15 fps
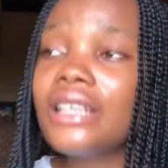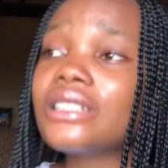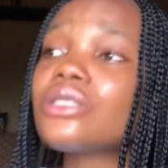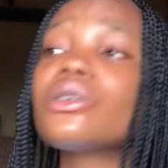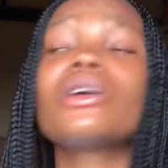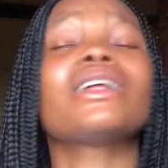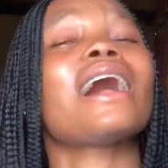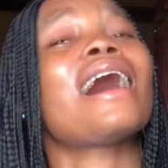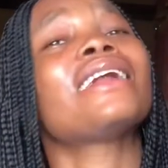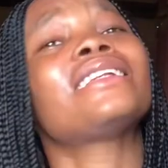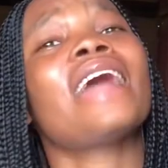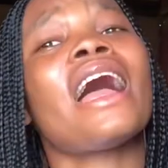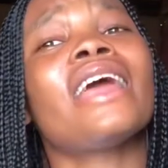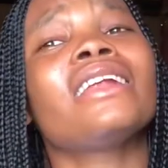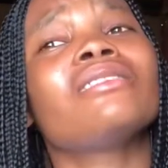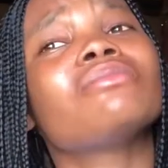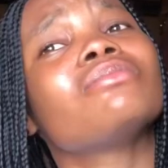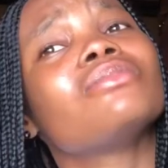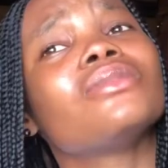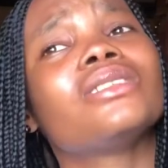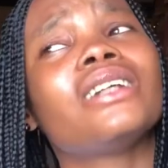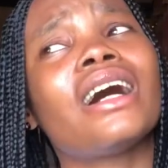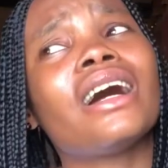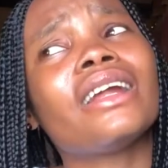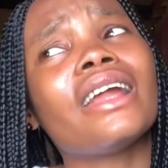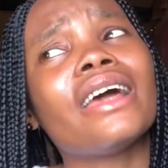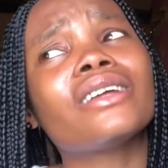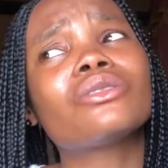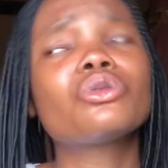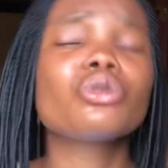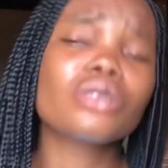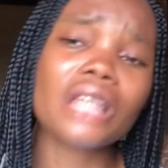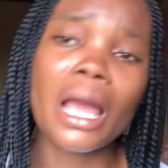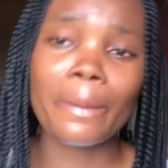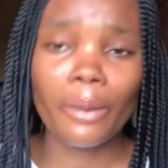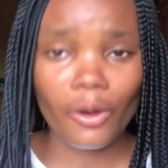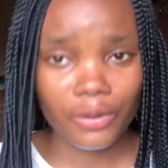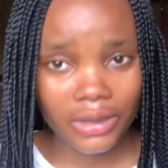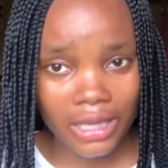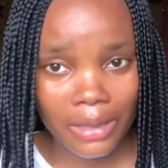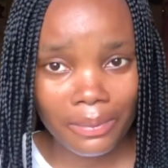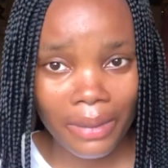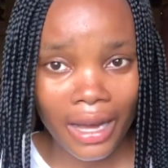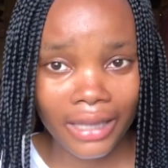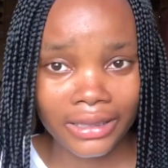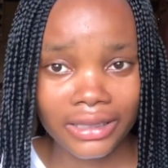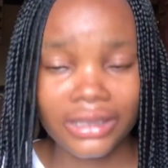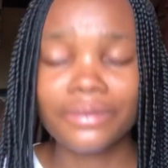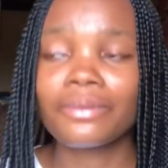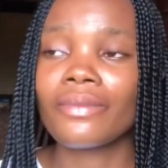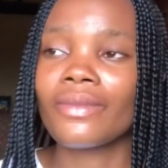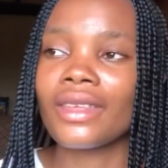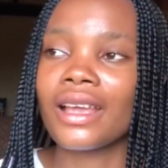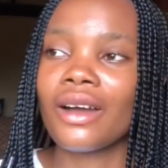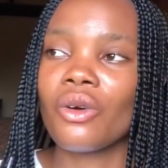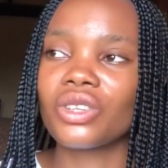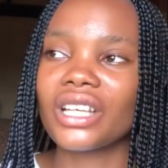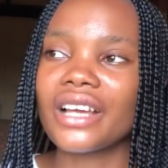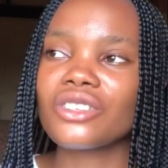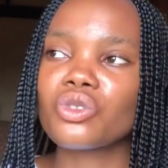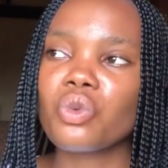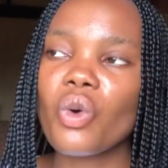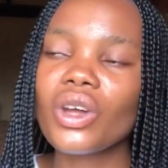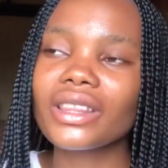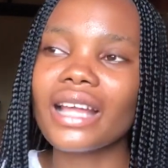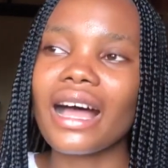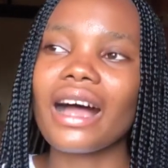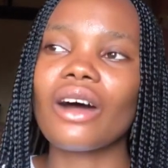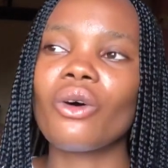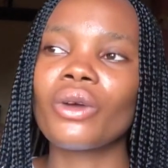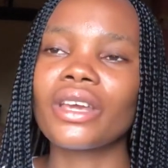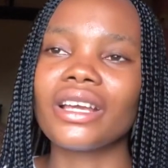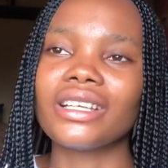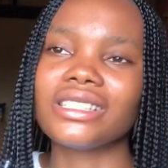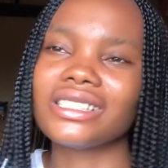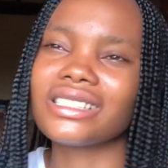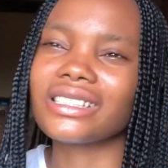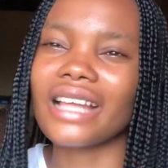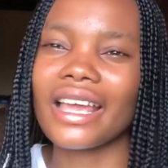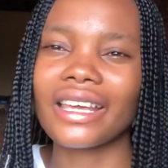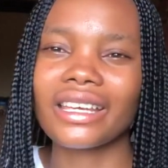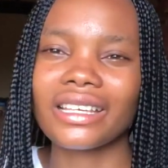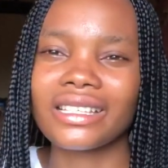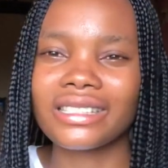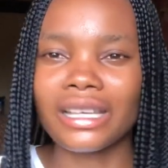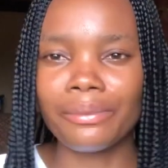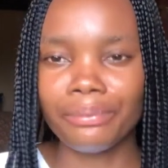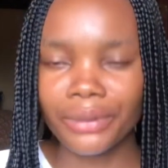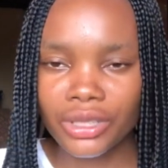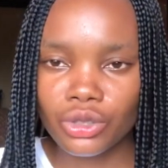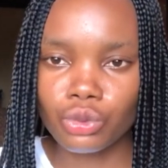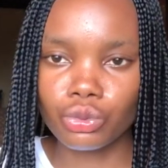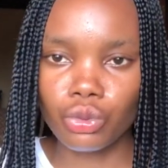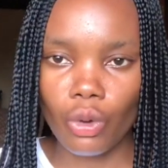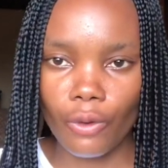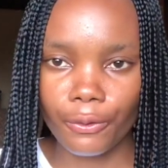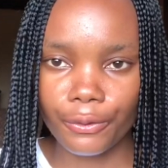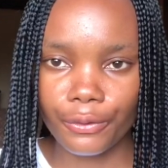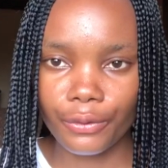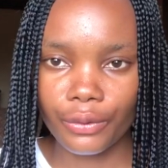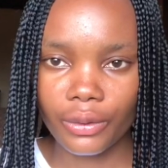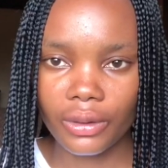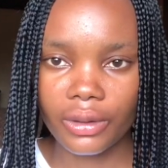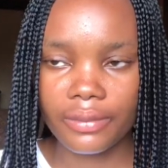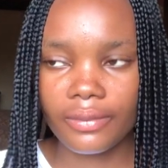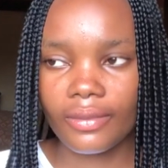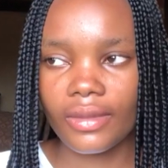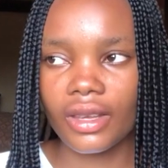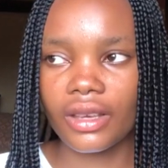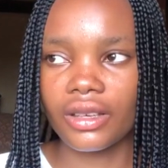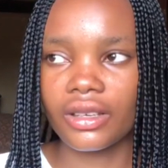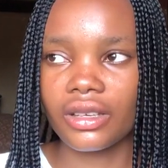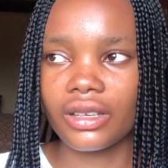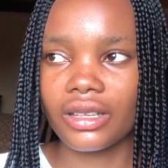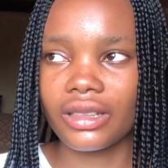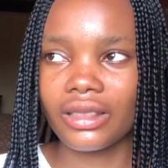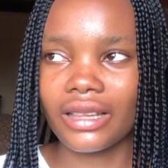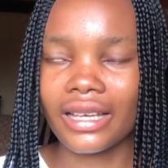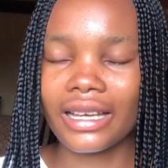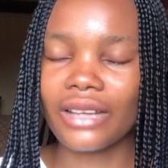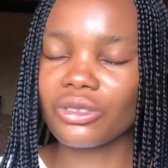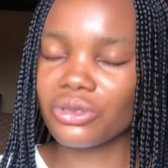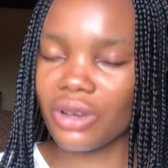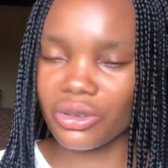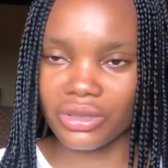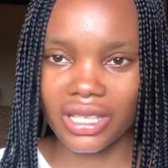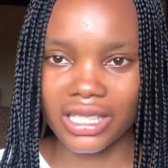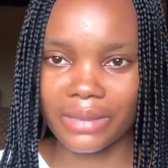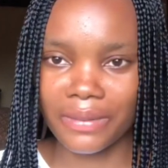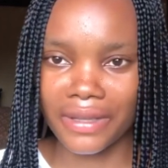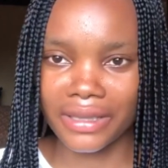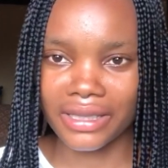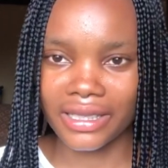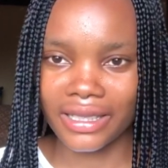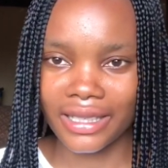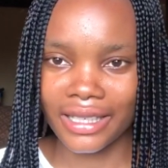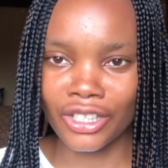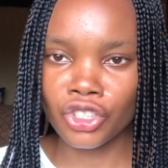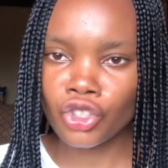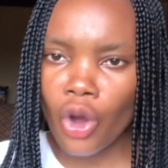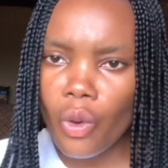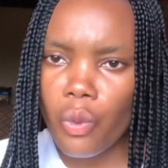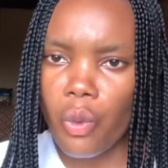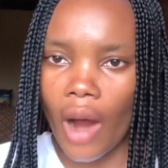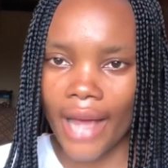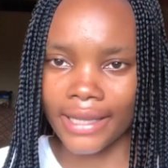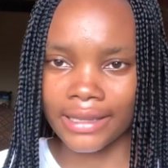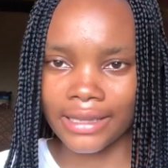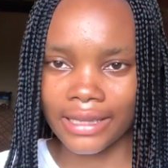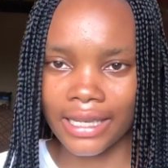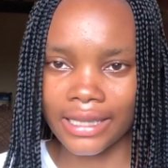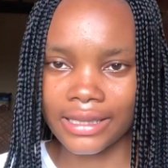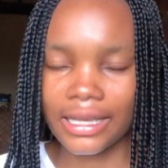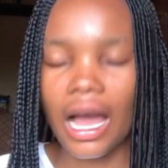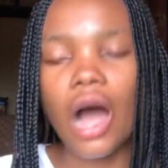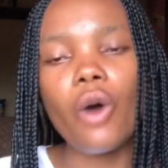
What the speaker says: So, and there are like two type of skin patch. There's one that, okay, is a bit rough. Like, I don't know how to explain it. It's not white yet.